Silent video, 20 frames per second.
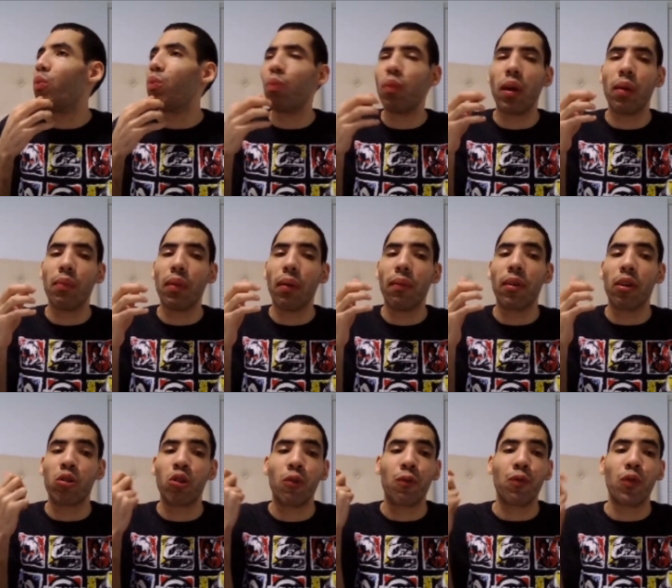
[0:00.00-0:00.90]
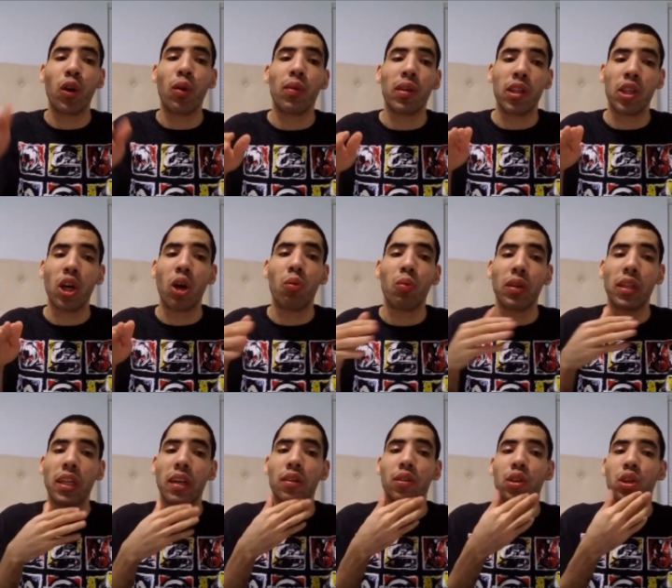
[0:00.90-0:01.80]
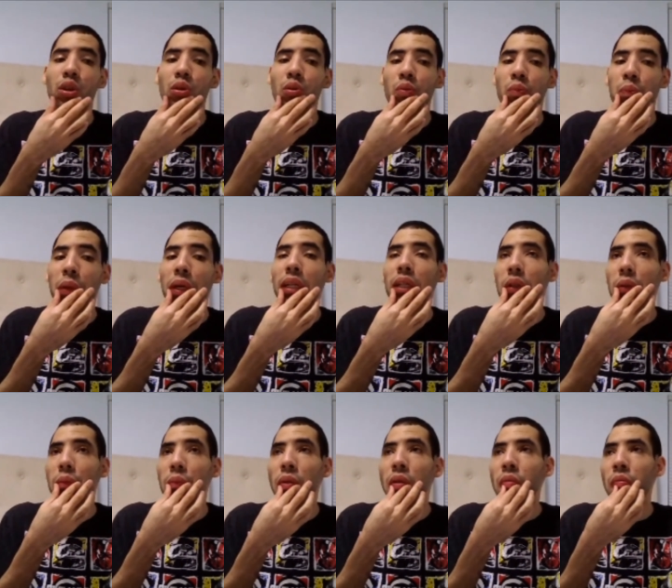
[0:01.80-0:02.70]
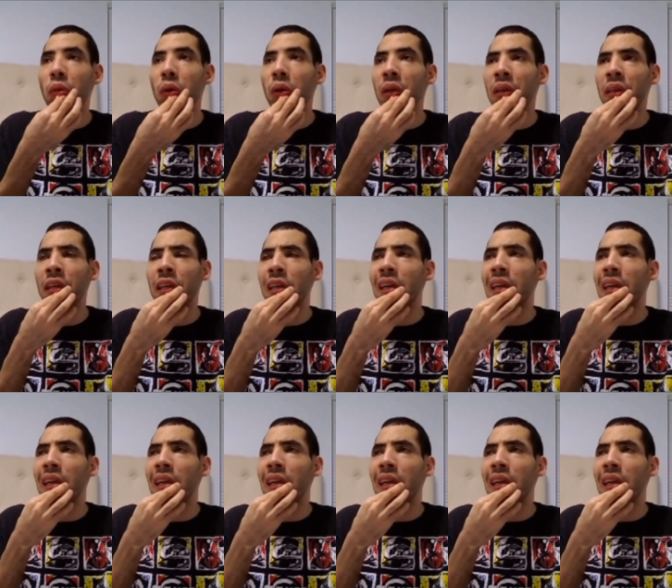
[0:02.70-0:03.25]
Maybe I could favorite because John went out to beat movie.